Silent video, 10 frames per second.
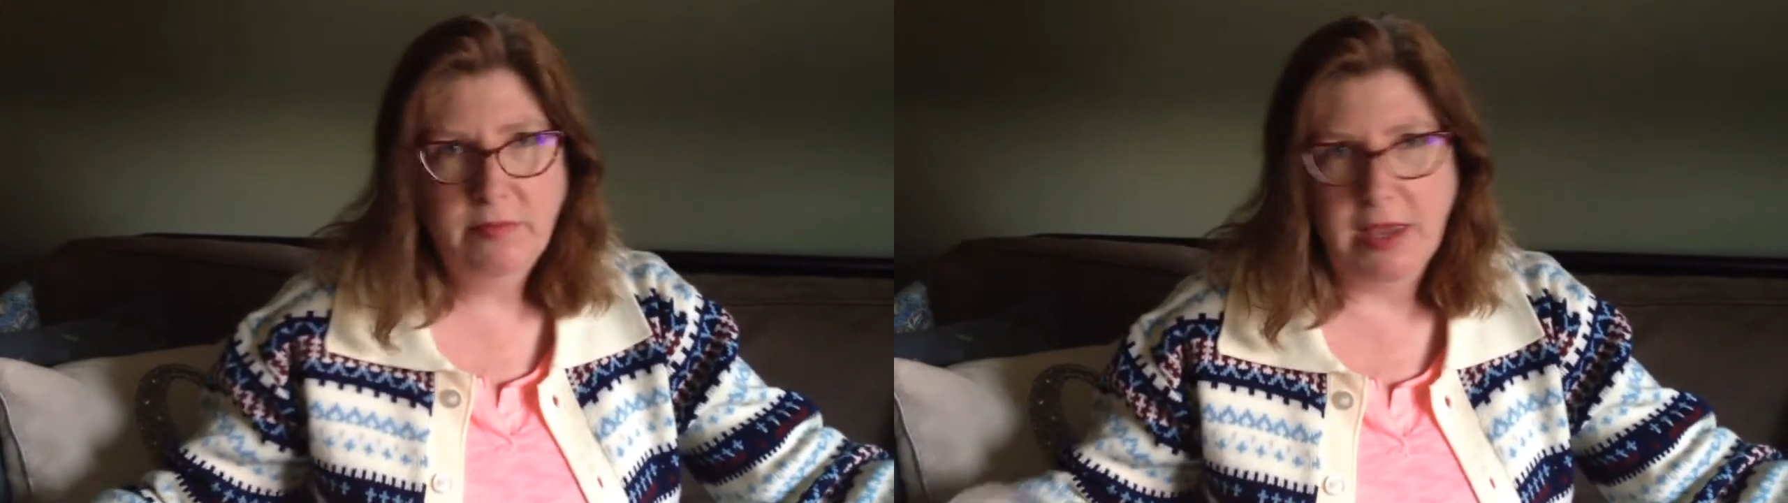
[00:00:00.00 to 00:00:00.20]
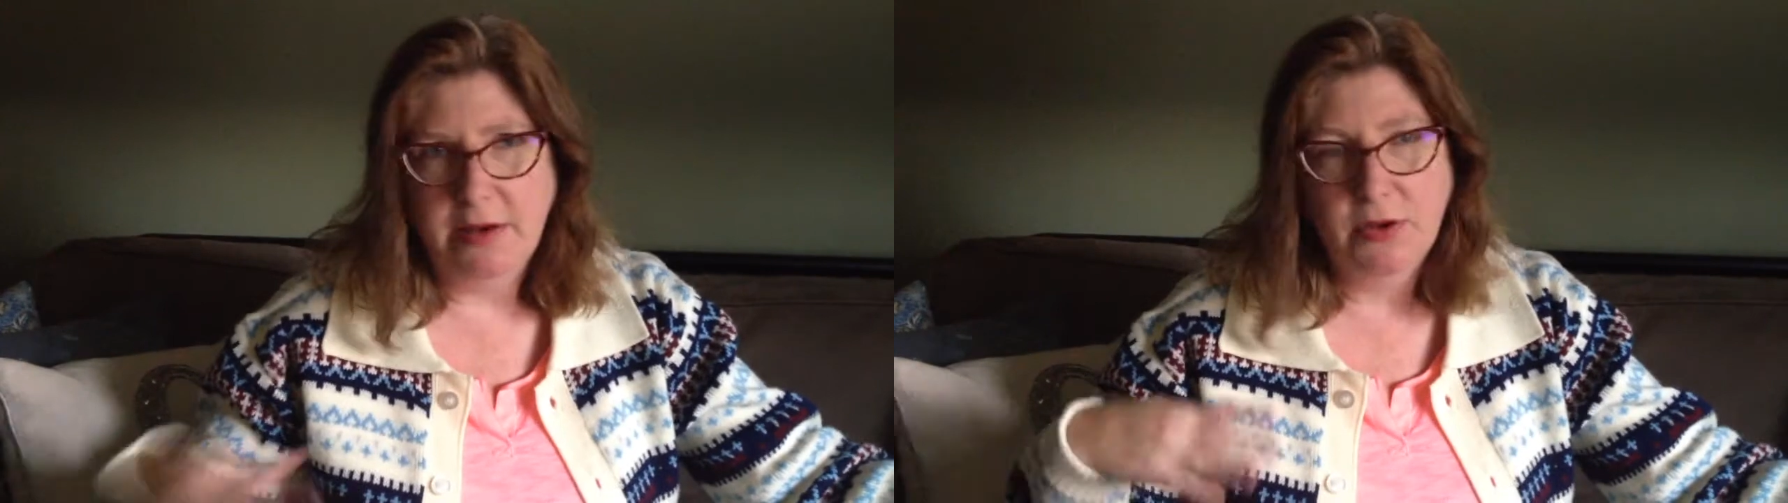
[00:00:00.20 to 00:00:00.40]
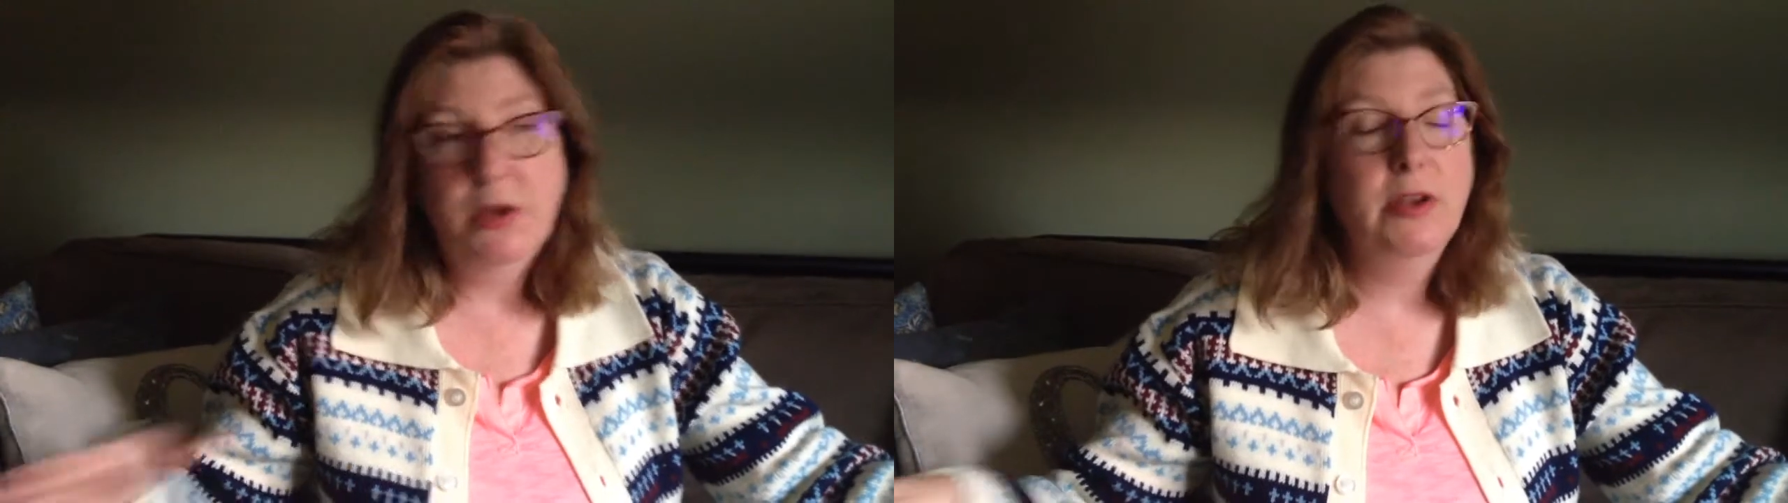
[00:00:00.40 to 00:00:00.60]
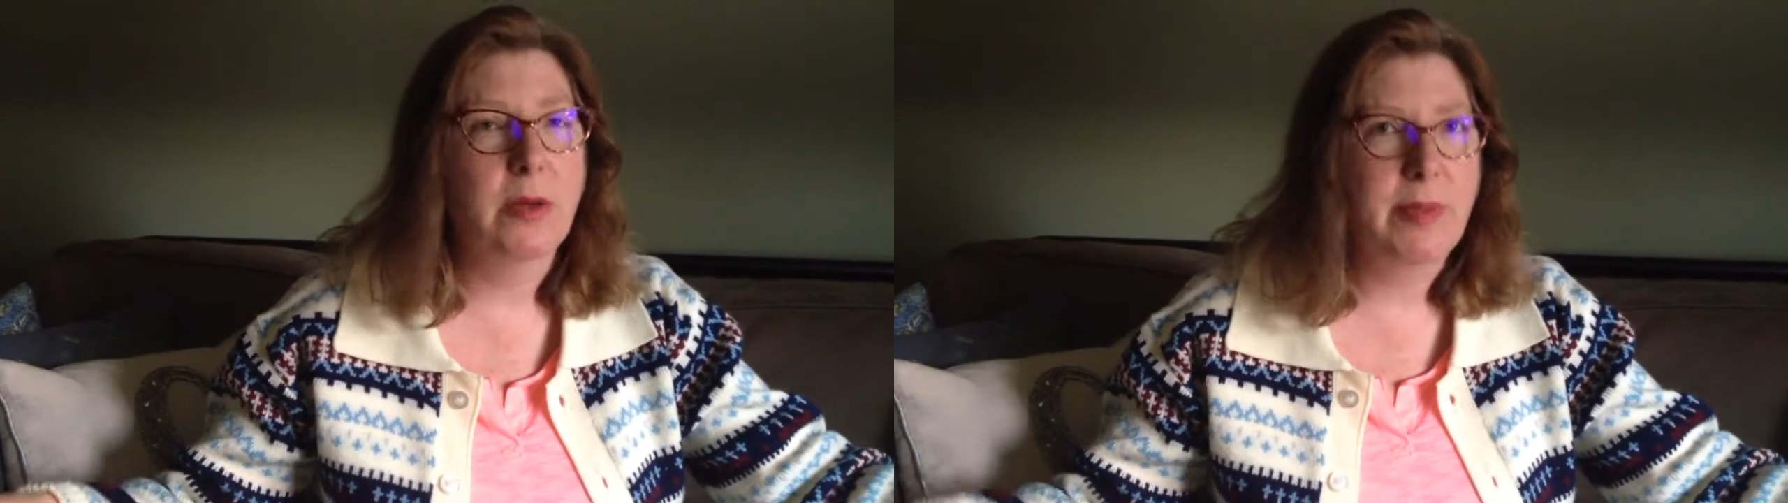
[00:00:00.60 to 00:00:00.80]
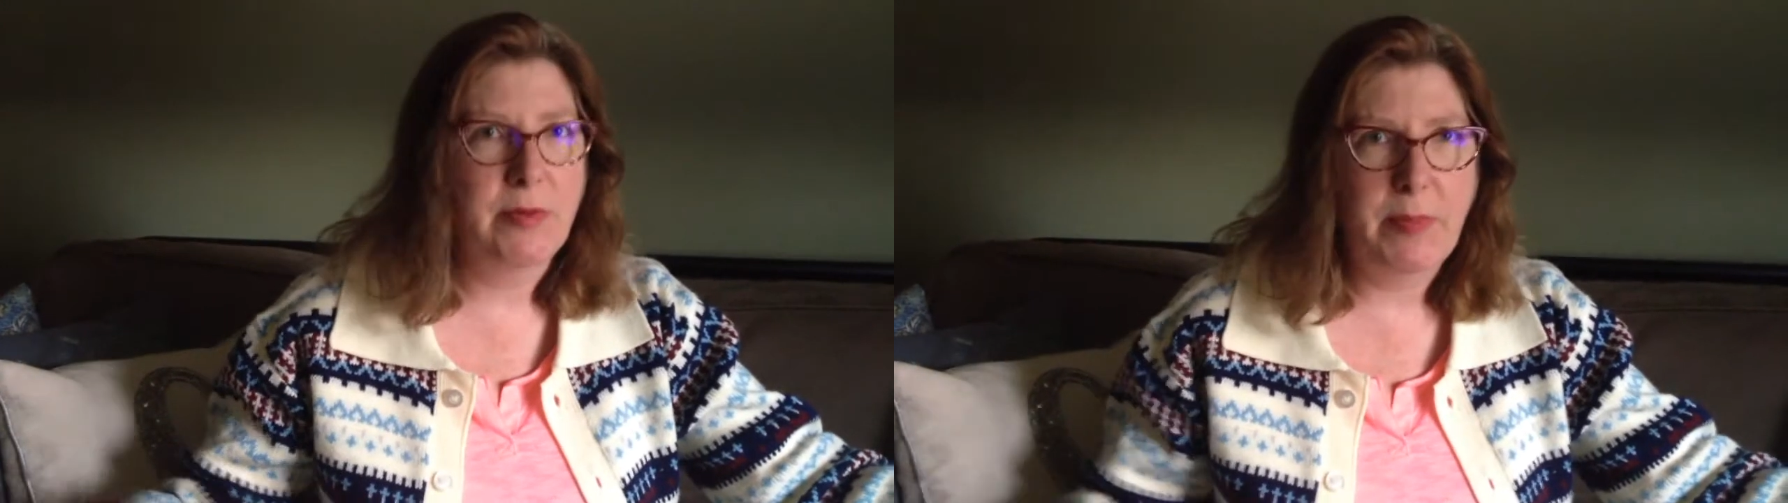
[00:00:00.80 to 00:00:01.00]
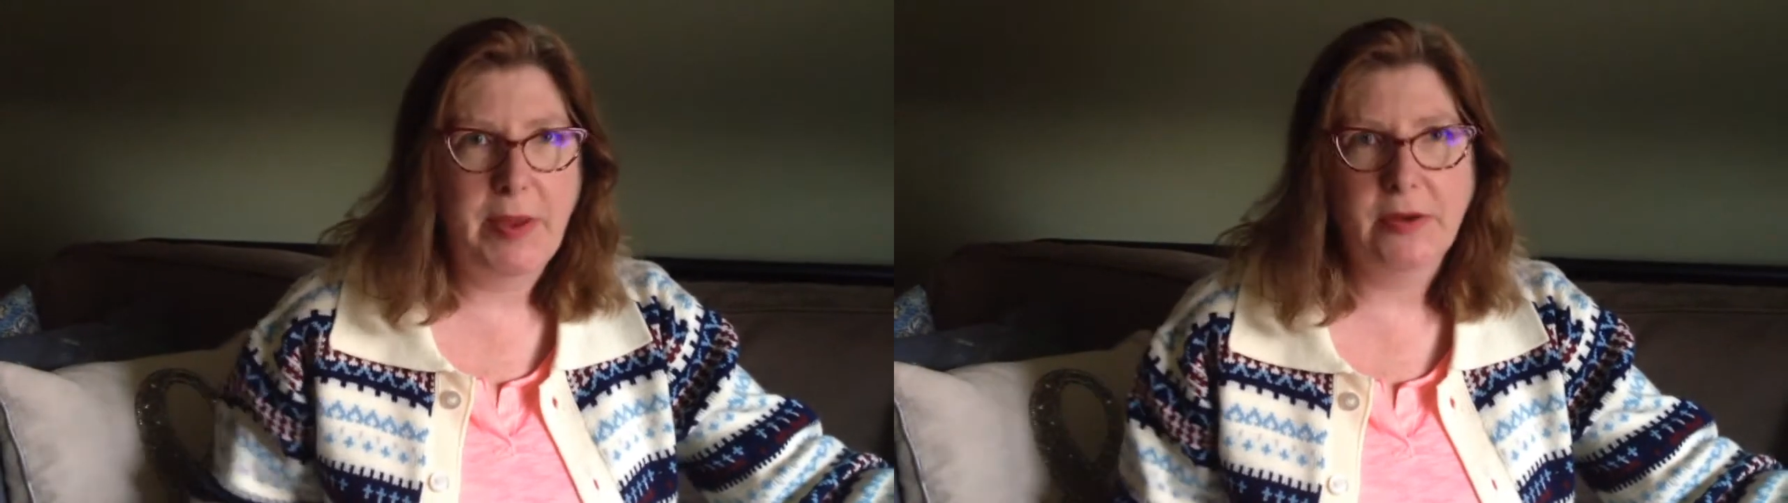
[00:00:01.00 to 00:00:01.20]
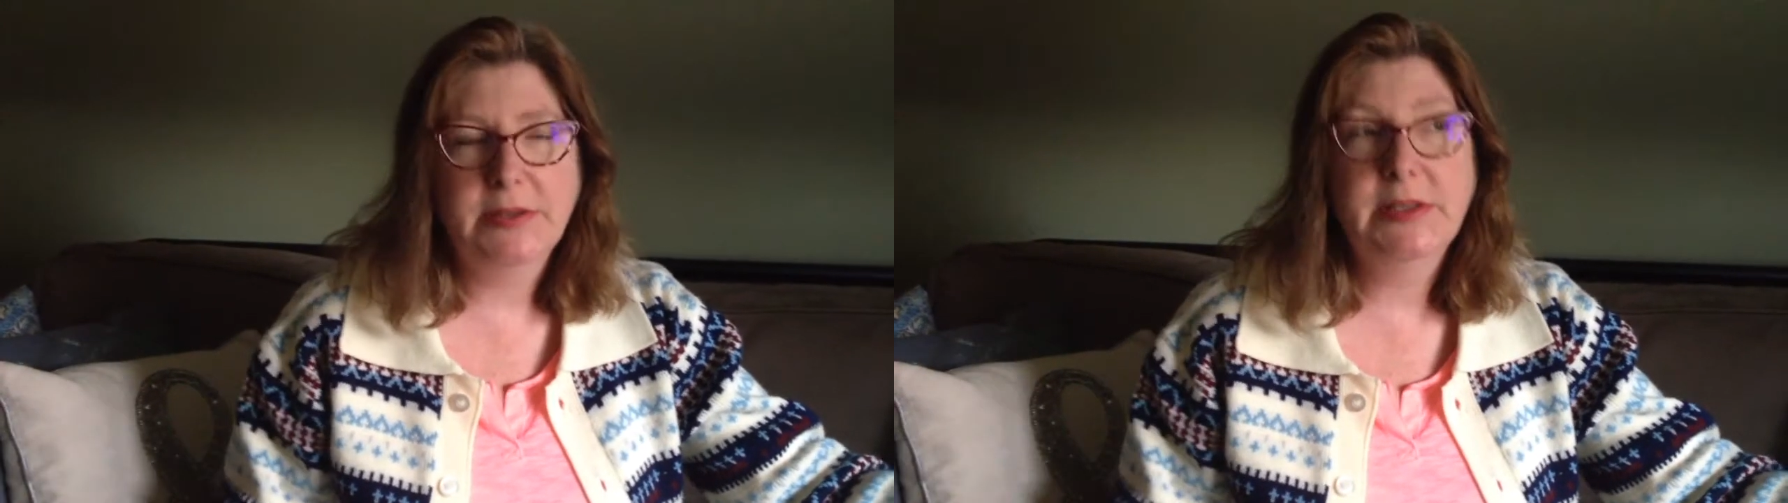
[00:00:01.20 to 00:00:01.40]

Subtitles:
and could not be repaired.